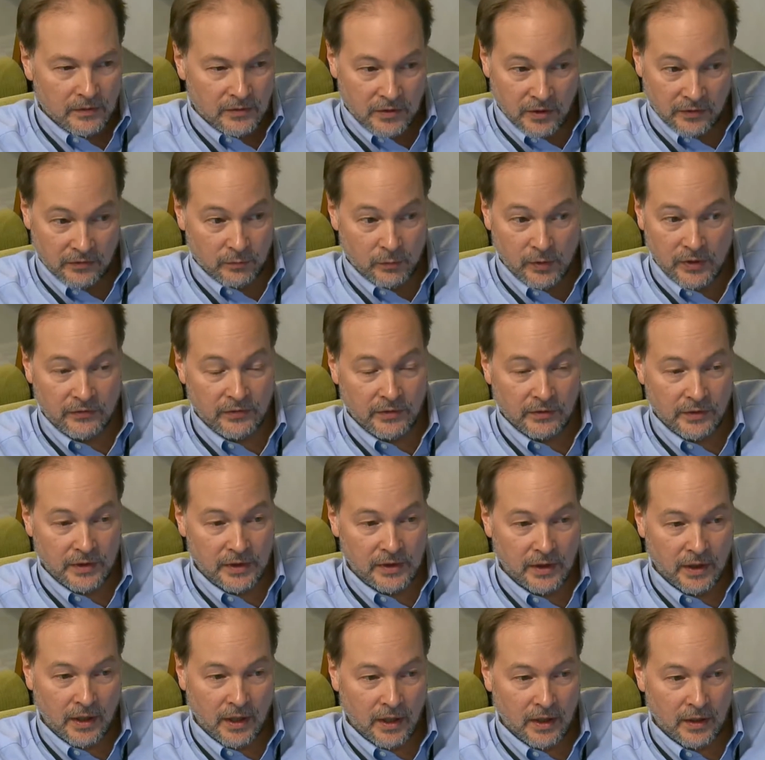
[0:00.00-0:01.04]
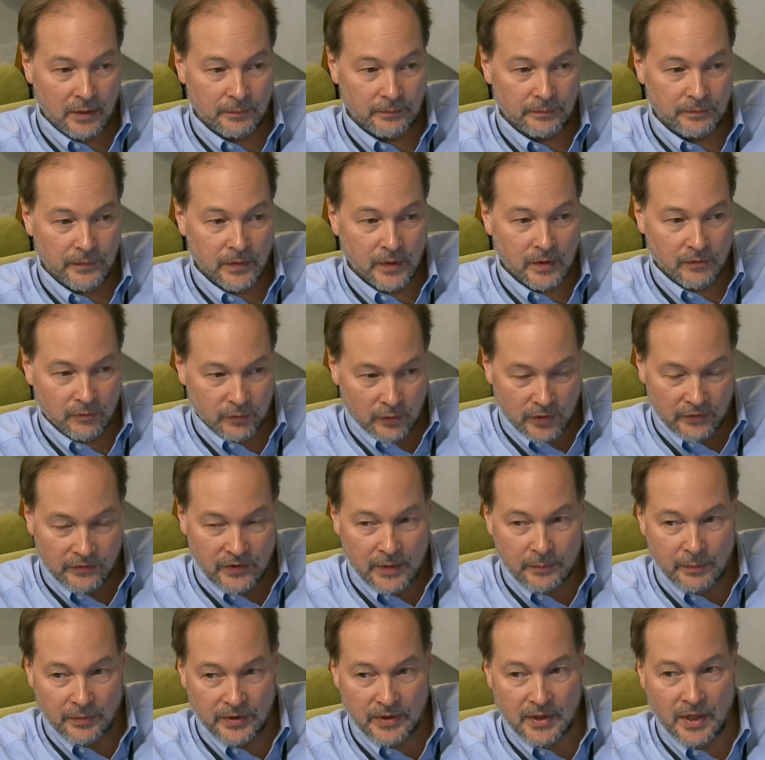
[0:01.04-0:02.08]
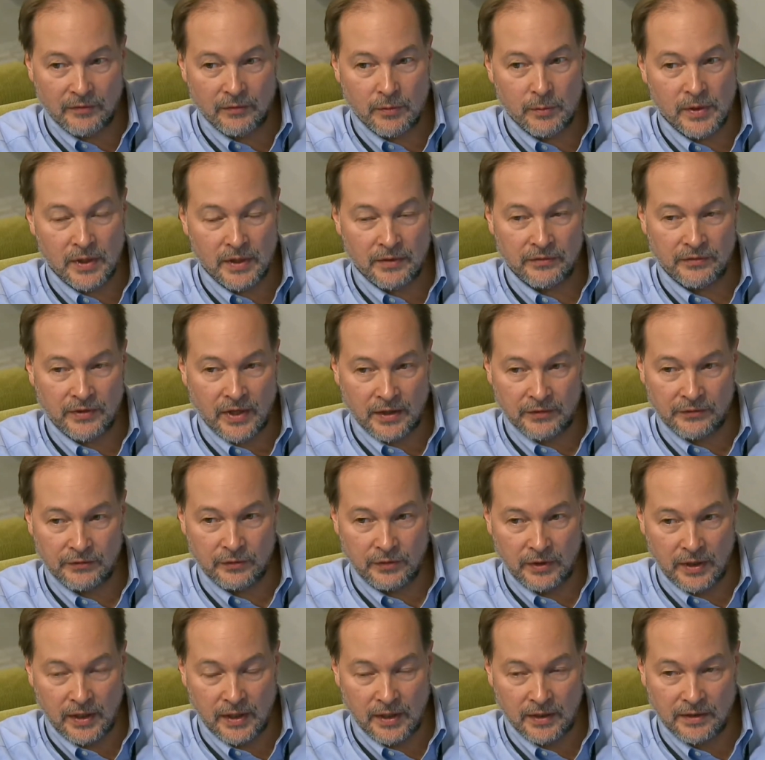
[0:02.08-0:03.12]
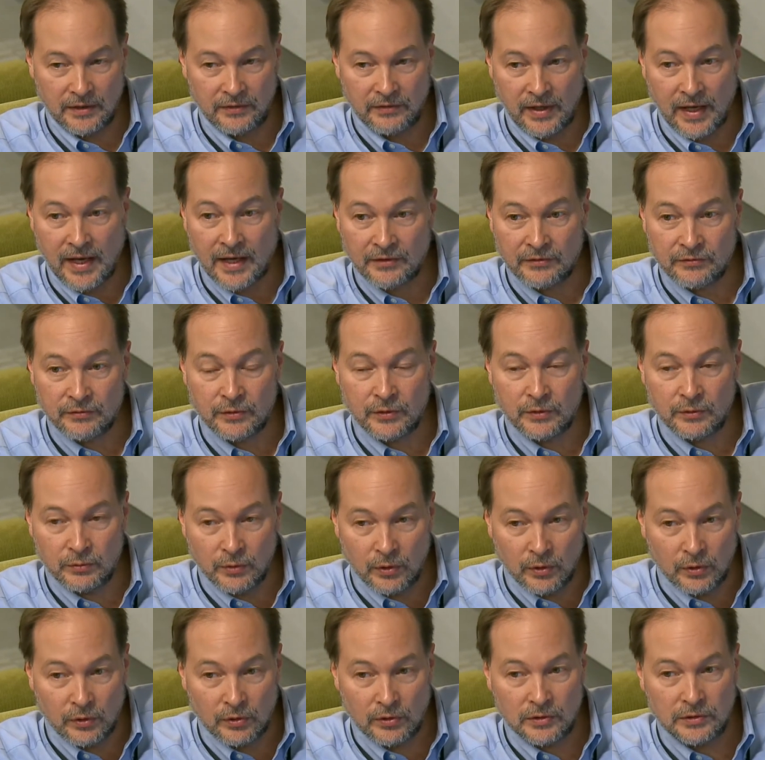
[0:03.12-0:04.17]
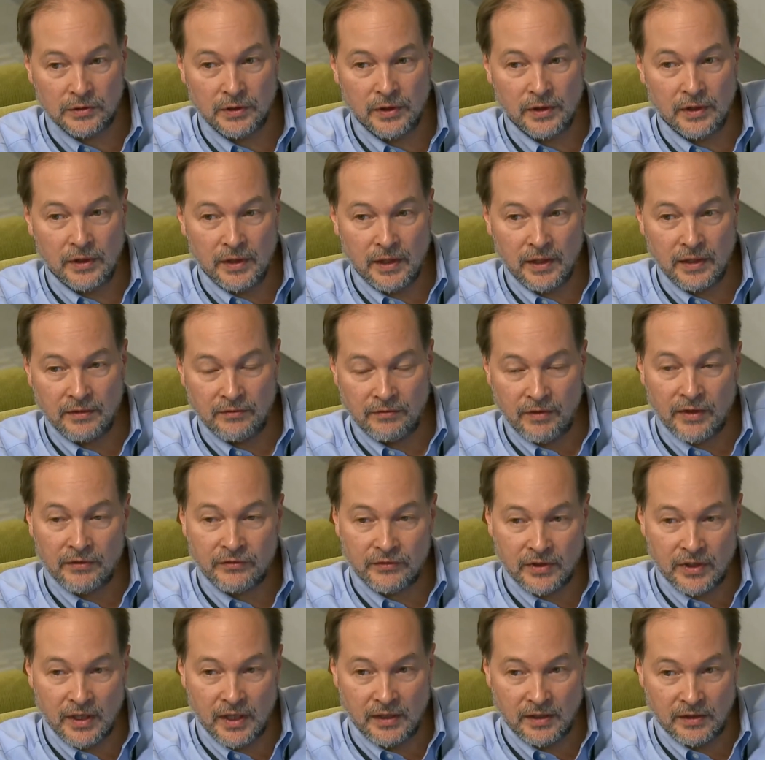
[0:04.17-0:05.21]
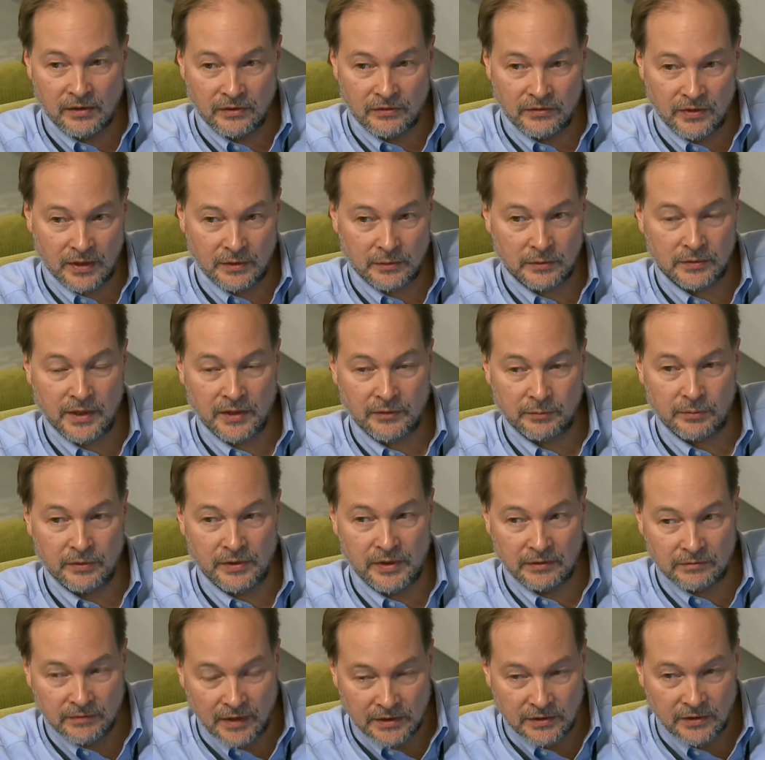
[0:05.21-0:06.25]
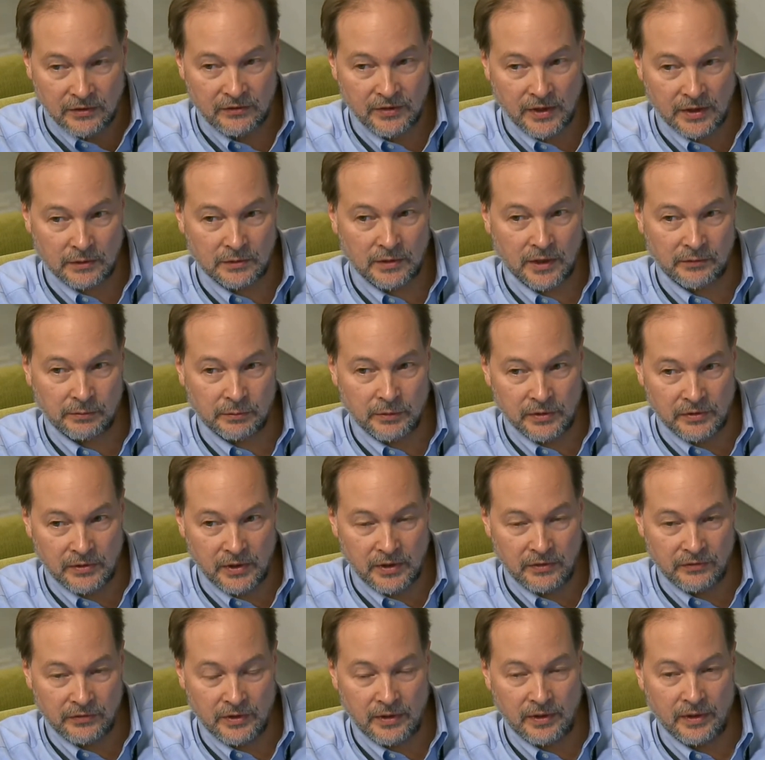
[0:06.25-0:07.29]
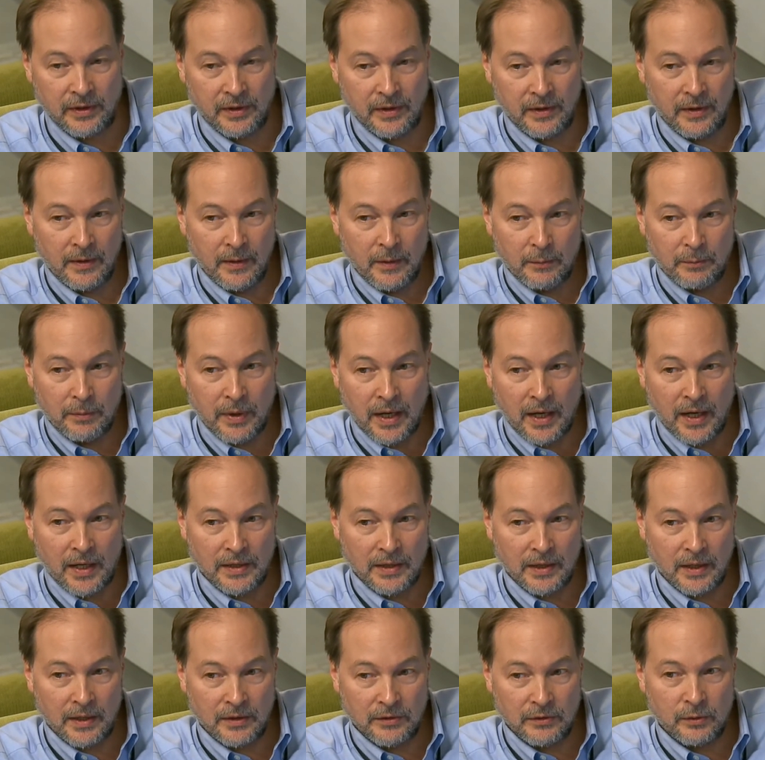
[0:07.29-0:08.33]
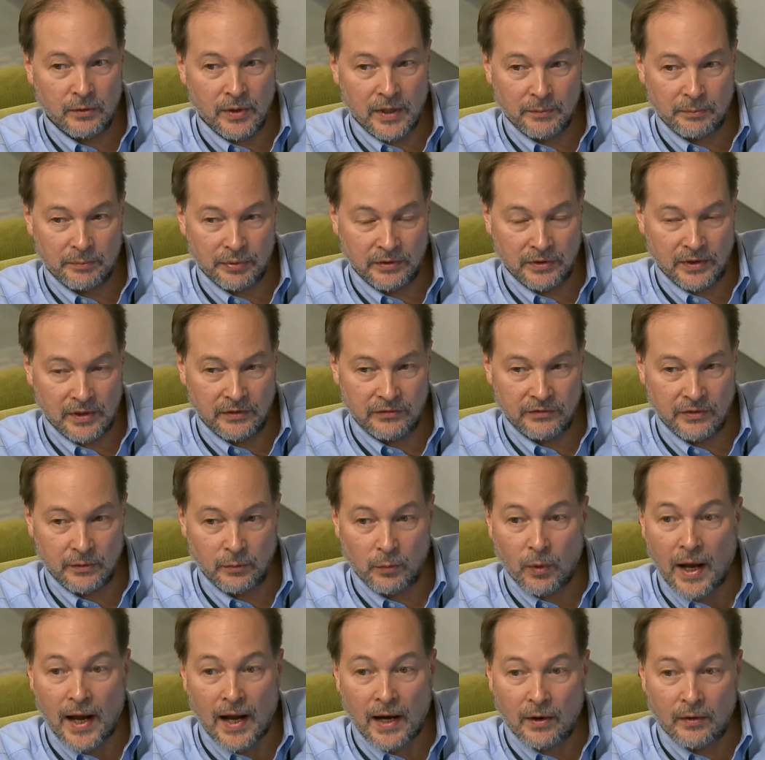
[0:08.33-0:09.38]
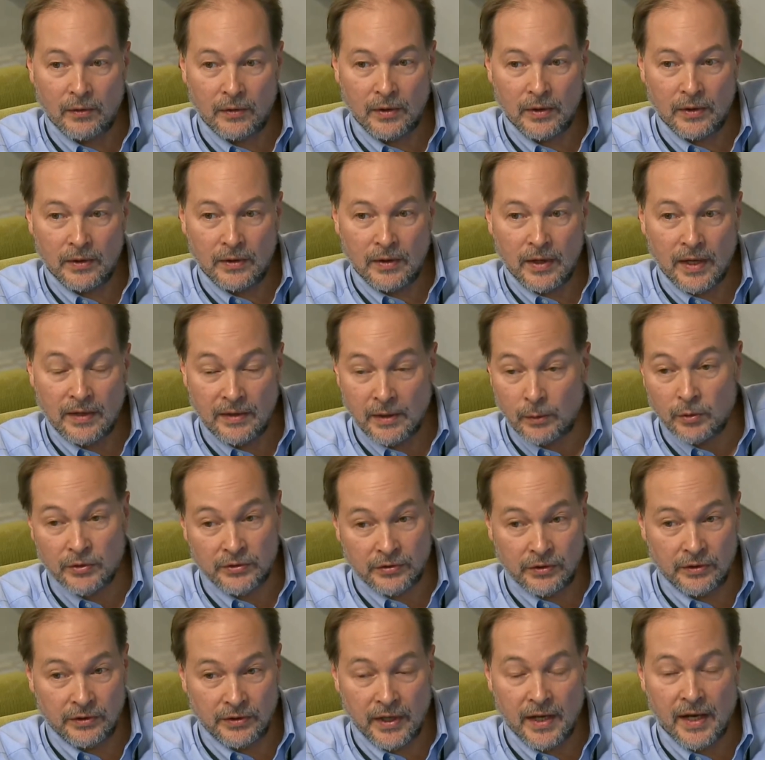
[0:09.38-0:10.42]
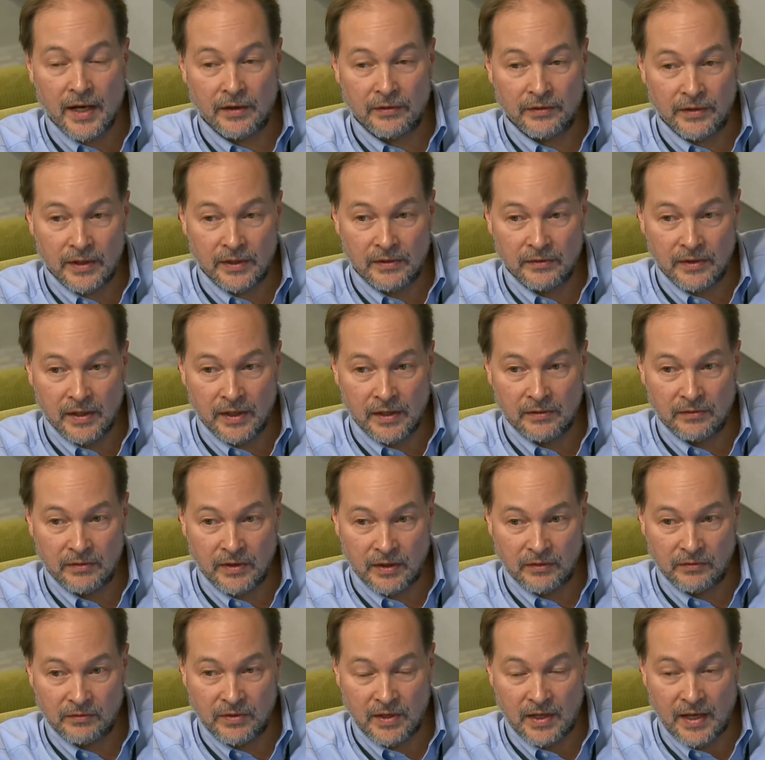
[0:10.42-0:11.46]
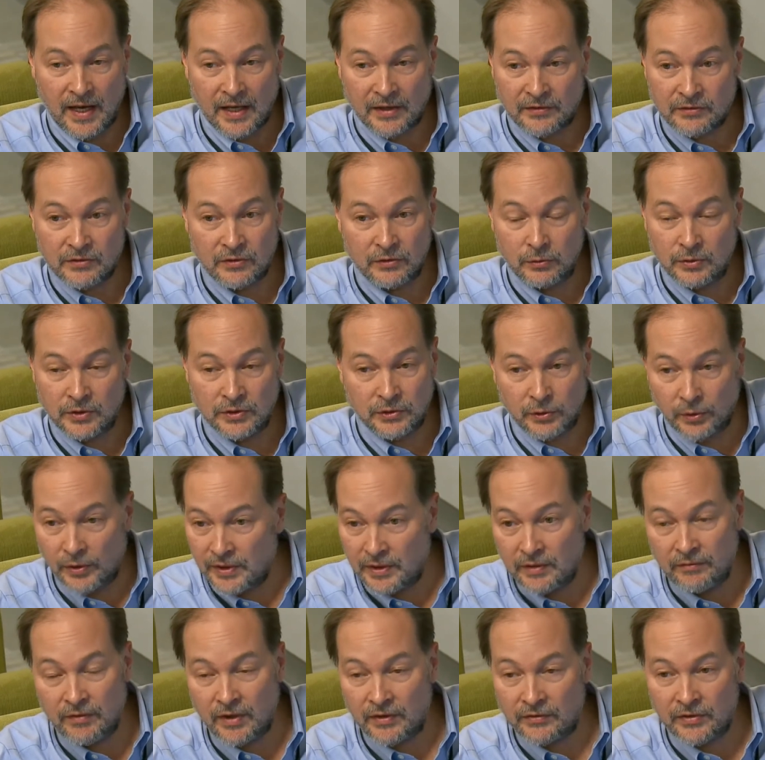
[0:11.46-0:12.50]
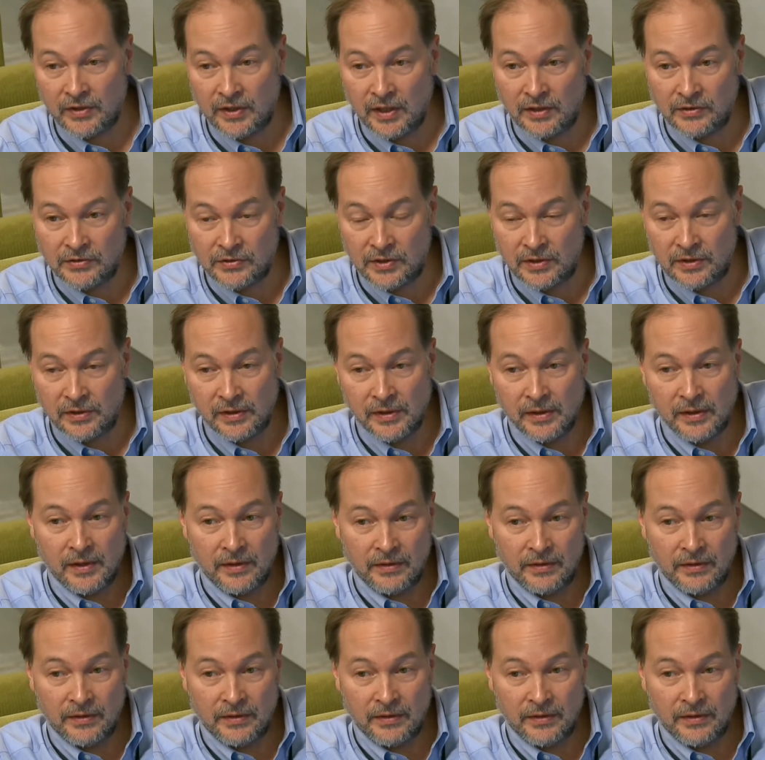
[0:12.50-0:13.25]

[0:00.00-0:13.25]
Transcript: just recently, for example, the government of South Sudan has asked for a role in investigating the alleged sexual exploitation by UN police in Wau, and they were turned down. They asked to do a joint investigation.